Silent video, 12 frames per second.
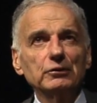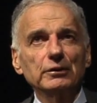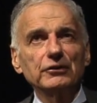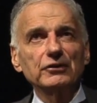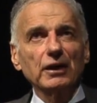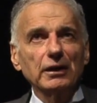who
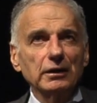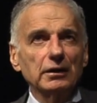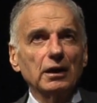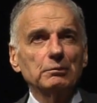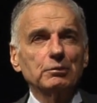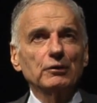are
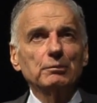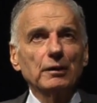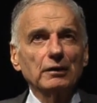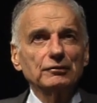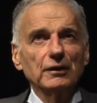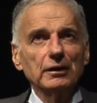signing up with
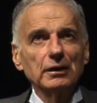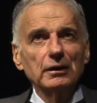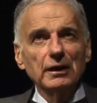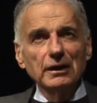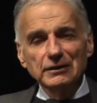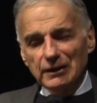Buffett
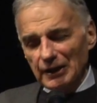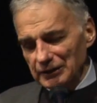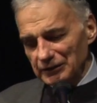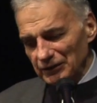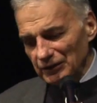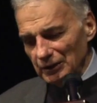and
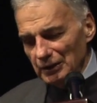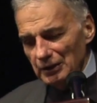Gates